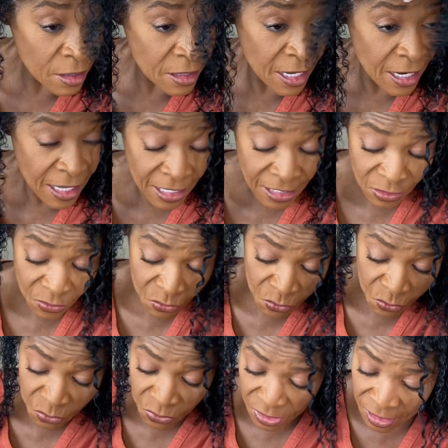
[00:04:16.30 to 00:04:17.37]
that I
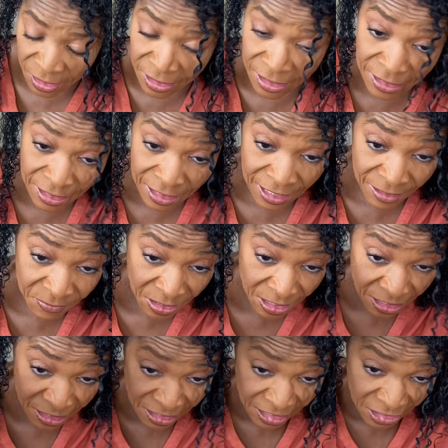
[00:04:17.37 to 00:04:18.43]
use, the leave-in
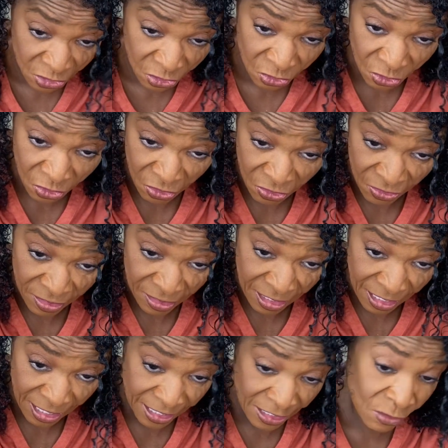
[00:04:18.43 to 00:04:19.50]
conditioner
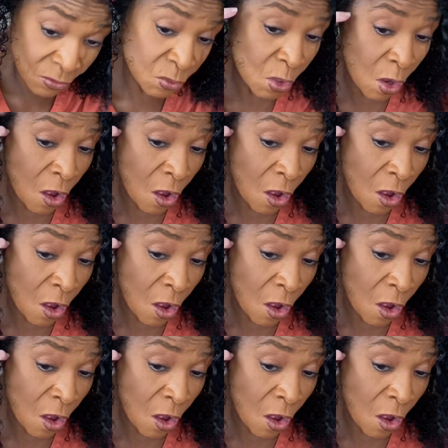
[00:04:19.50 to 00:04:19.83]
that I use,